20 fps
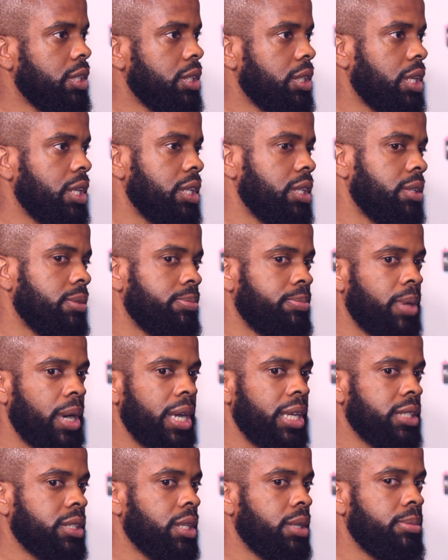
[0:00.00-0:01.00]
than to
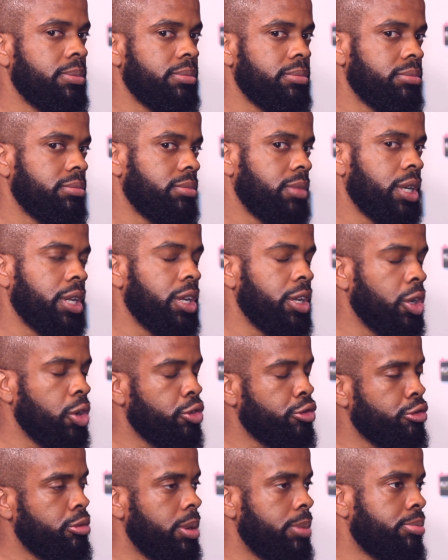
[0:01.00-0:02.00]
buy some, I don't know,
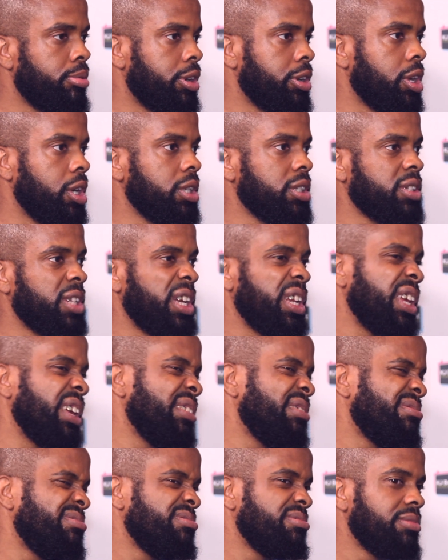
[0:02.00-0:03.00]
grooming products that
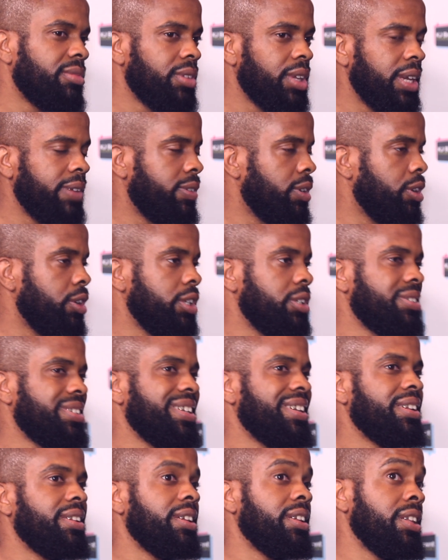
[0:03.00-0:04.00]
they, even though it's
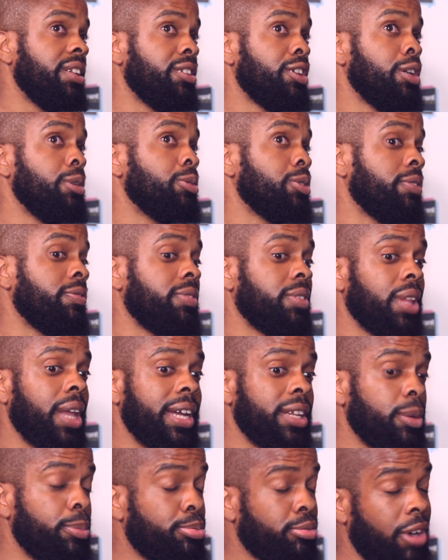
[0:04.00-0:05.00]
in terms of
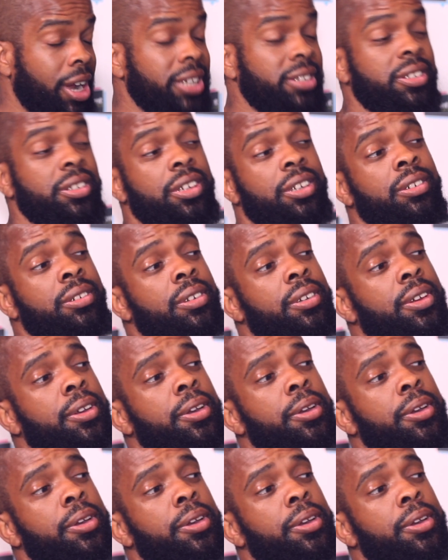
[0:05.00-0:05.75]
like the pricing,